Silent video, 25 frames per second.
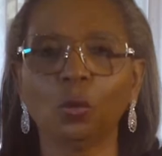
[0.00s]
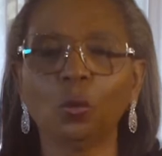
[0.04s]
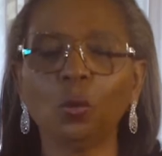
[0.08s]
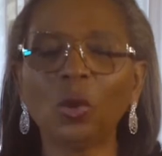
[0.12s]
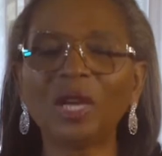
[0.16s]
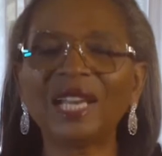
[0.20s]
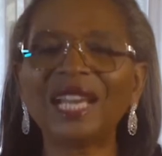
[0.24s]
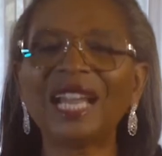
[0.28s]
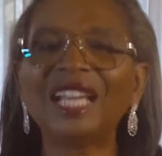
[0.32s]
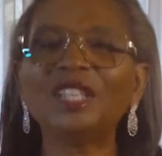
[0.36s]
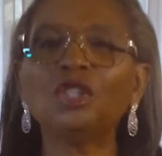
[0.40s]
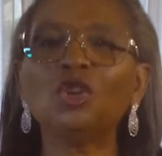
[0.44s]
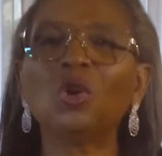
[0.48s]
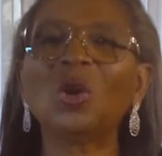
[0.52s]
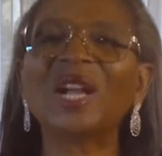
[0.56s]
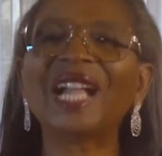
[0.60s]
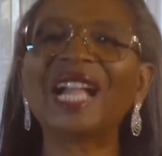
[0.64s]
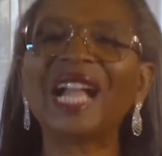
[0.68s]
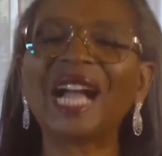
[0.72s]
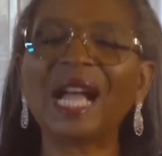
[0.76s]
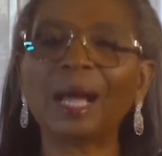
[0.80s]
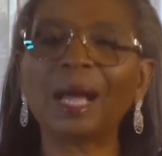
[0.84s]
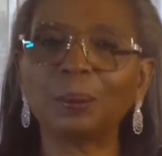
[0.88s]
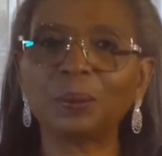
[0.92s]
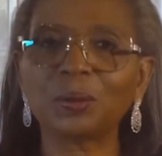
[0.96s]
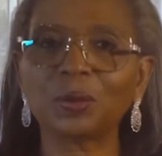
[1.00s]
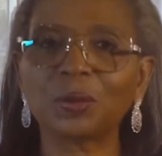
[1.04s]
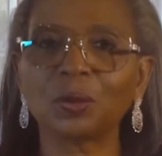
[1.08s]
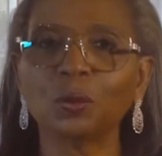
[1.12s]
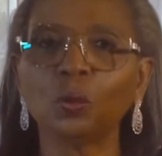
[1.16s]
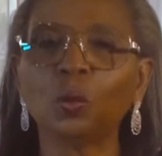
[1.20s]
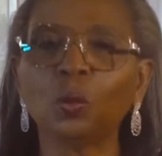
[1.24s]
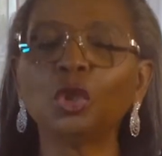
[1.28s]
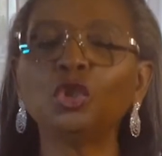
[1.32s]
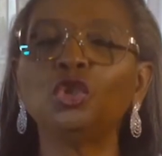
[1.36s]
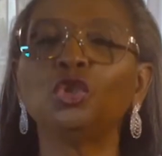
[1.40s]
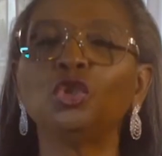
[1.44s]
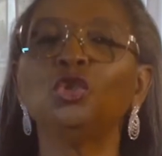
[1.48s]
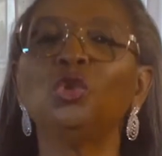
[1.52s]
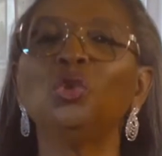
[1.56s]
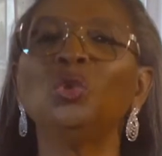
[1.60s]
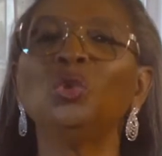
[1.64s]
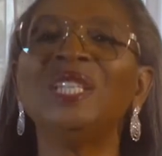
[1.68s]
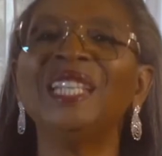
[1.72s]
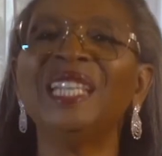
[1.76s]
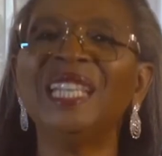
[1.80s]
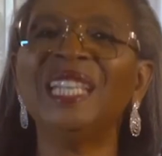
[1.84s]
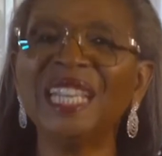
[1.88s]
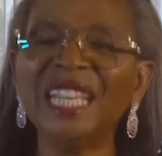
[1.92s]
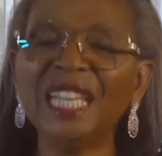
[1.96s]
What are your gaps? What do you
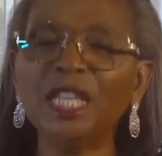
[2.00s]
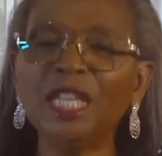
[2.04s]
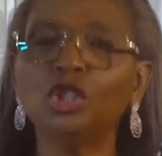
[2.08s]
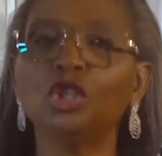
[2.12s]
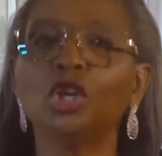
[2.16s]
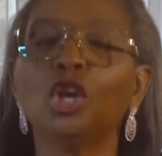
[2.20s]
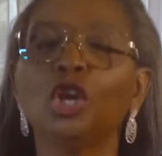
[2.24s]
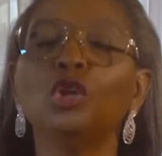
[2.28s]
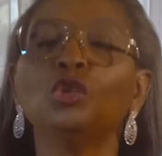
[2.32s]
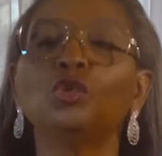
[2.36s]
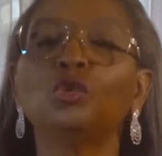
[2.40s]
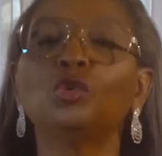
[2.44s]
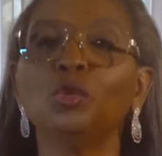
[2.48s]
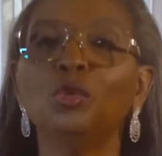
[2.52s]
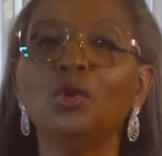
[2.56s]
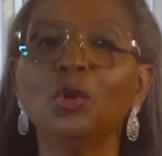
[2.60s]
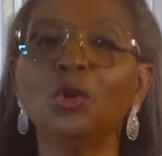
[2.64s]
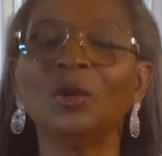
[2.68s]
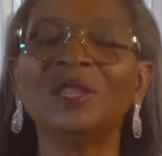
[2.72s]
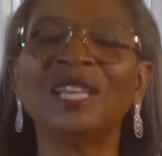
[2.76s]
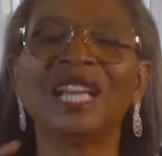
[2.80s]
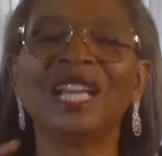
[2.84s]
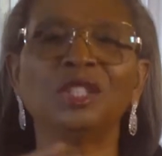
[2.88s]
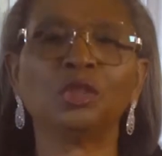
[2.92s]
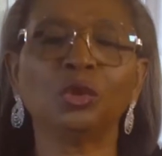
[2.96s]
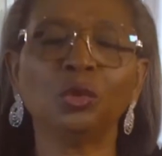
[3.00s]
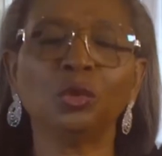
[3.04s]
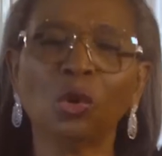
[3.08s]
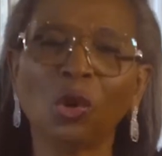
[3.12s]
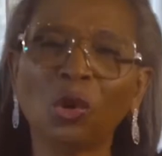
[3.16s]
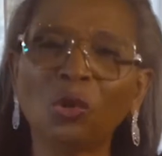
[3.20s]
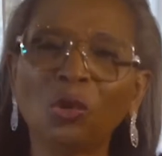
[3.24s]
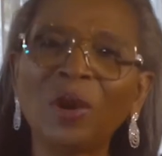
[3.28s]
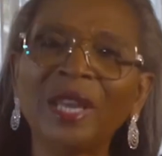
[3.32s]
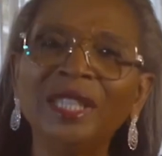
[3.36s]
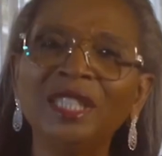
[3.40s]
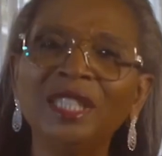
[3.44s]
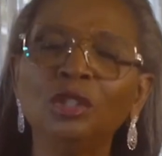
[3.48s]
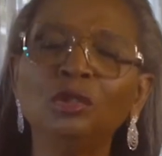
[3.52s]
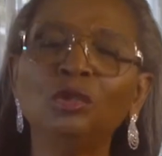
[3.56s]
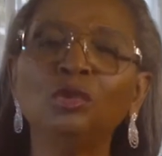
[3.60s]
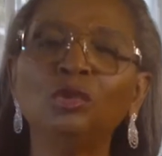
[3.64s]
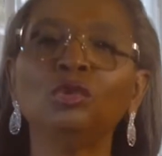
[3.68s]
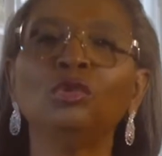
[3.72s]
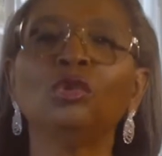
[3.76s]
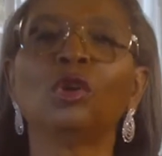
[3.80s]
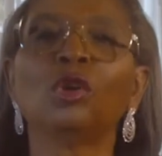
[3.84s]
need to know that you already do